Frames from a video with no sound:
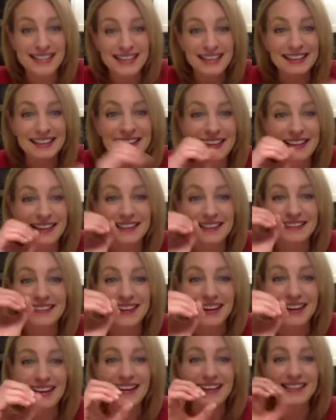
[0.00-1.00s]
little
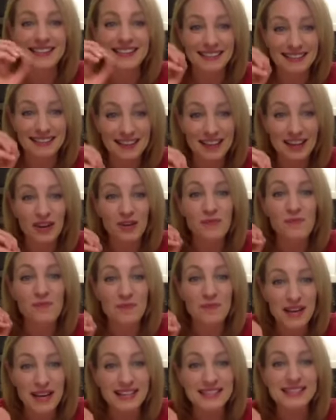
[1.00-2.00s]
nuggets and little
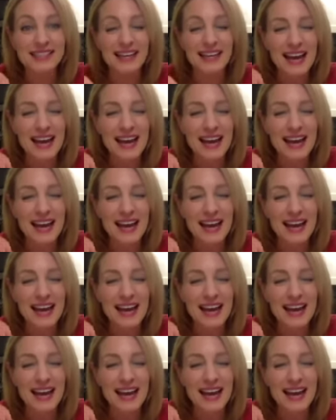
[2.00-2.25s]
bits.